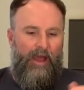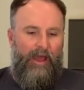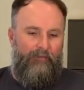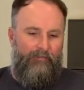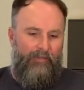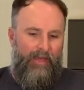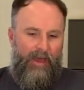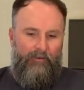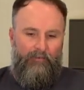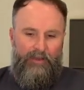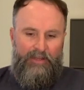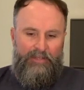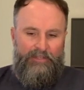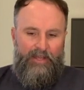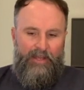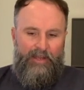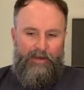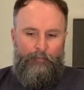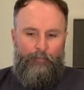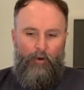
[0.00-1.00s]
I have that
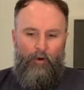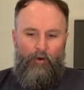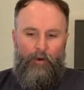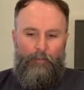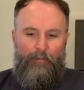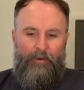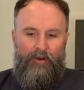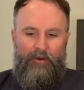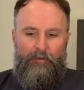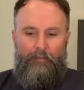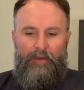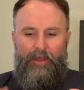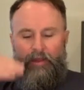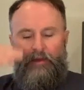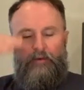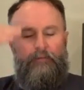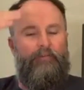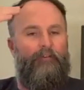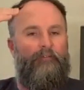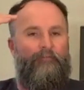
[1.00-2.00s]
list I can pull up here in a
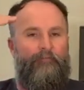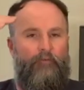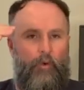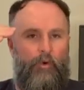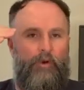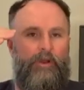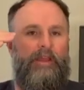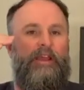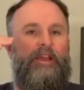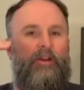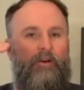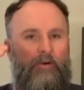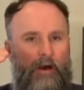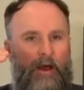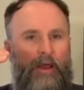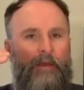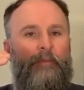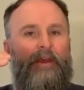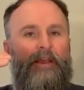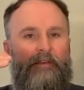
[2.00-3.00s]
minute of the forty
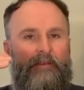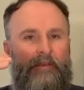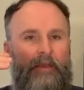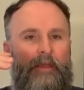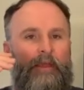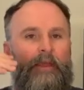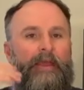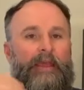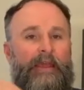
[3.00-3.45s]
climate uh-huh.